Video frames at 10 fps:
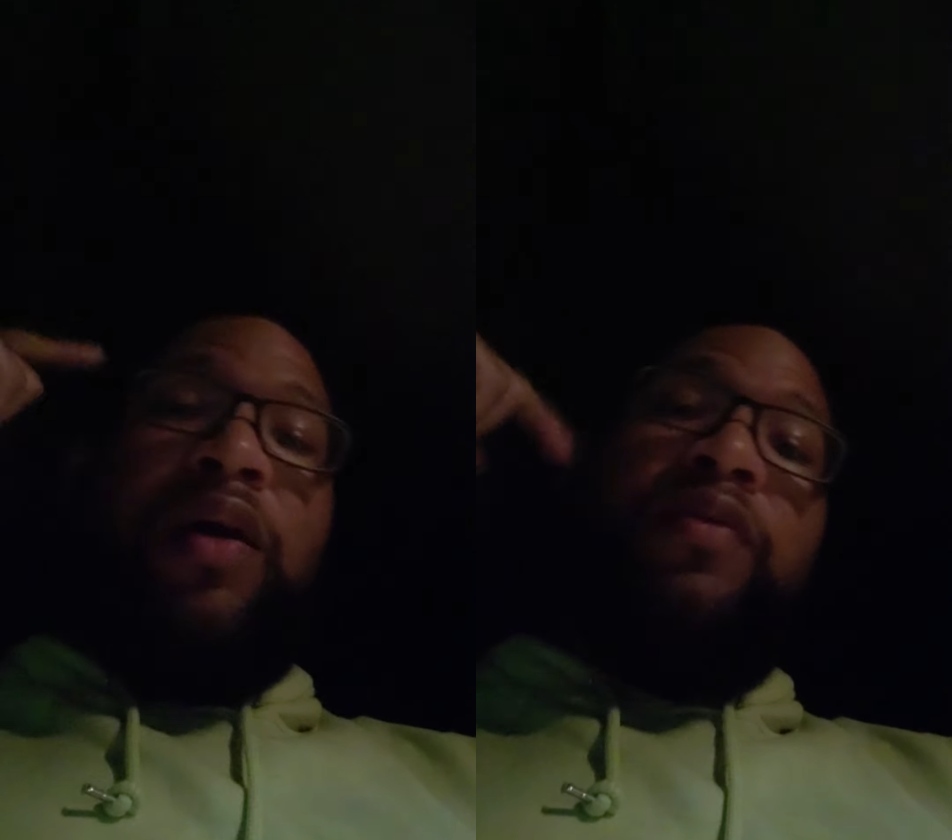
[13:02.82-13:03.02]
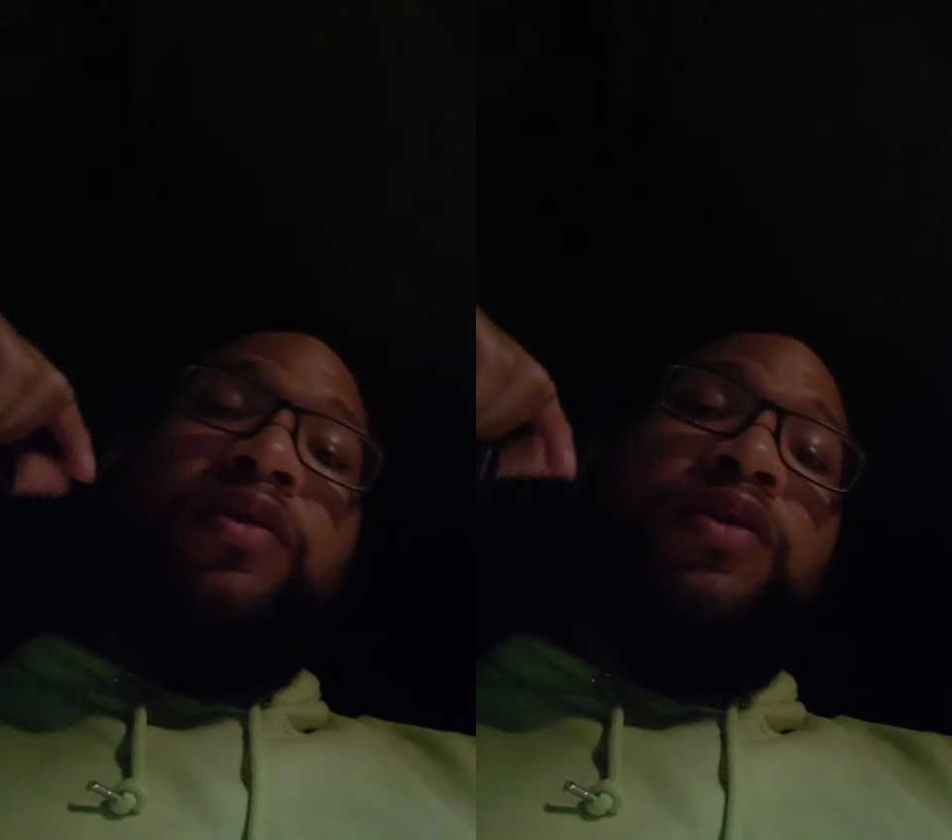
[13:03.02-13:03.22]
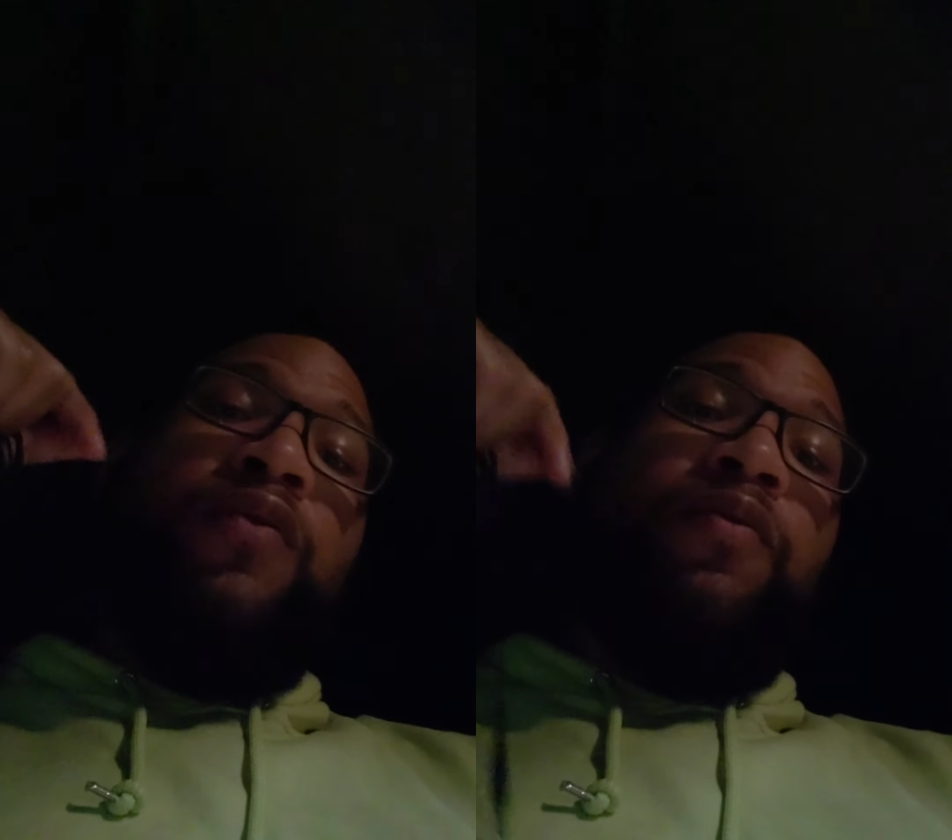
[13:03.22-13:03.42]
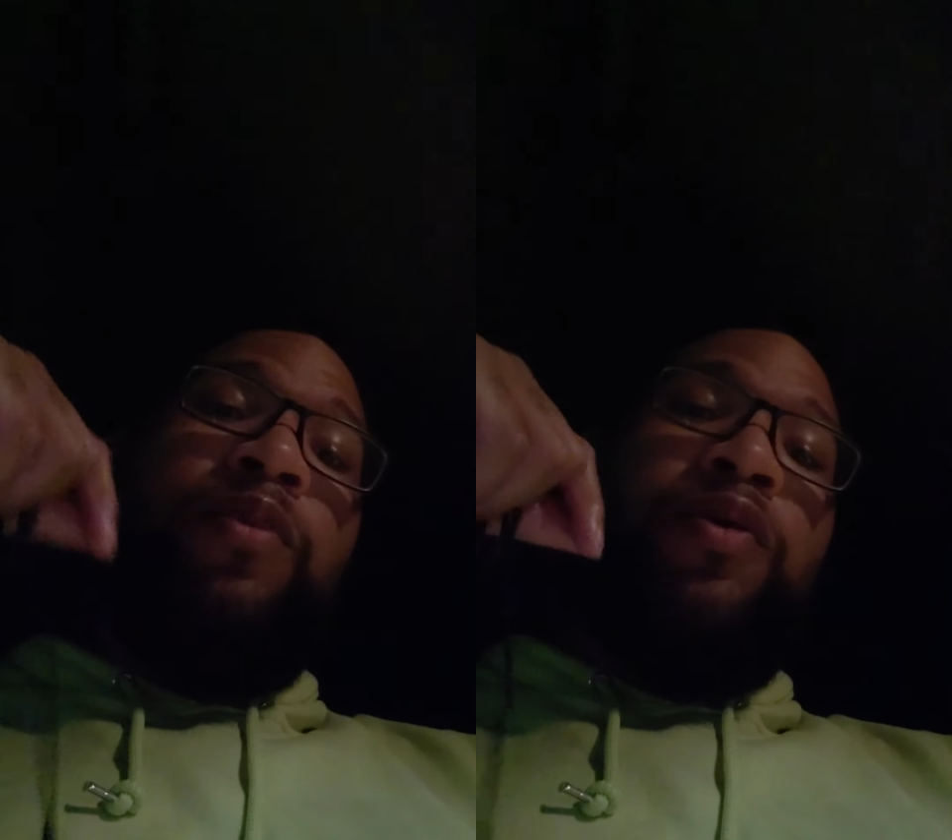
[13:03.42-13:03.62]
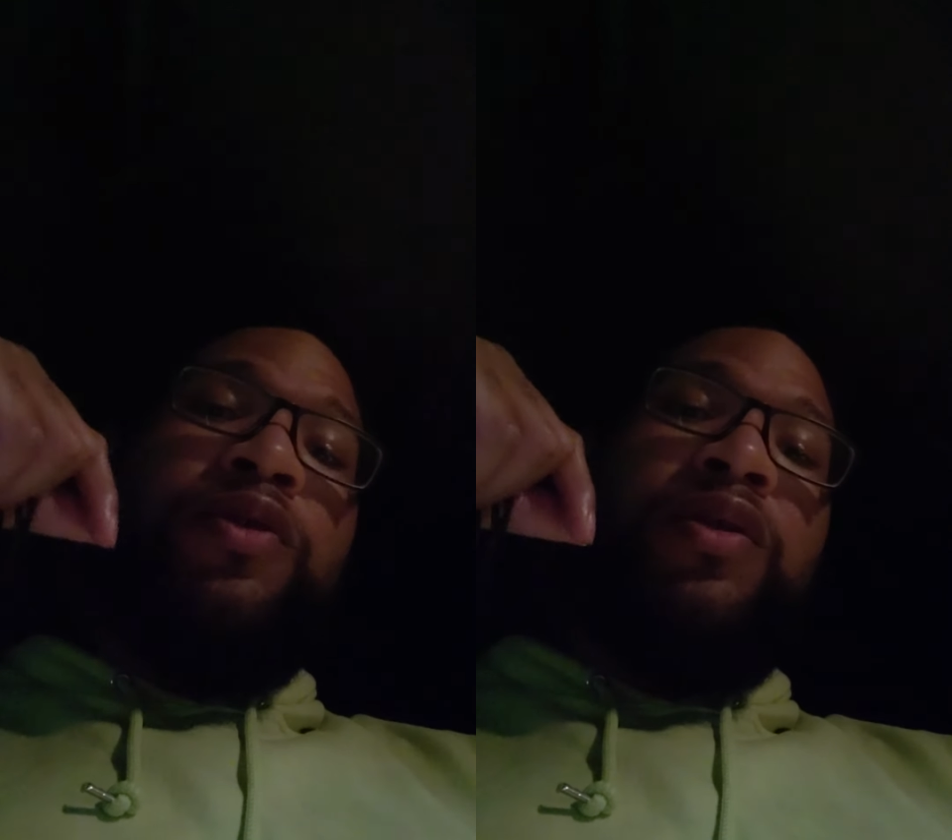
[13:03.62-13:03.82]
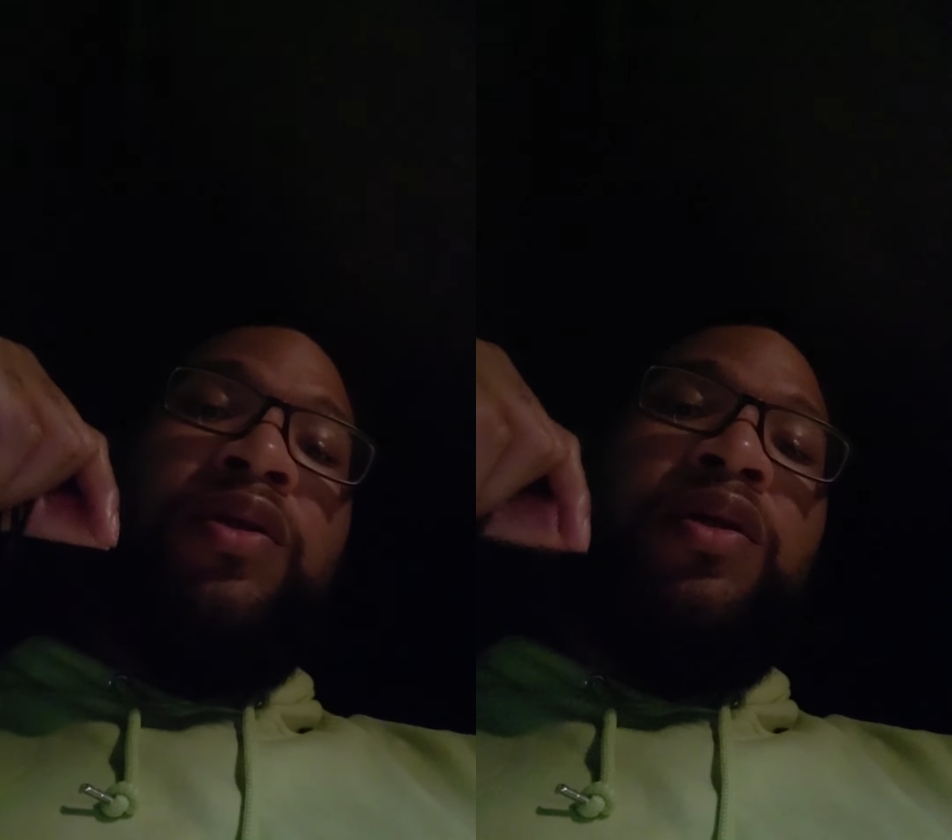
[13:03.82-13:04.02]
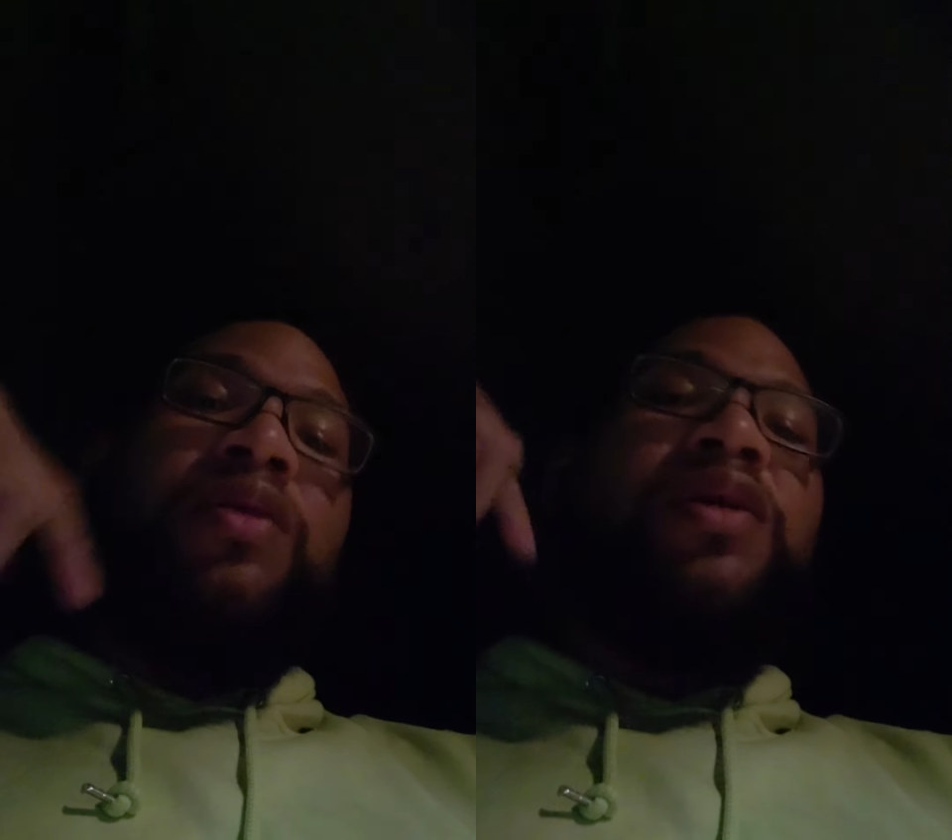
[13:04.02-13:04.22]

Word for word: care of yourself emotionally,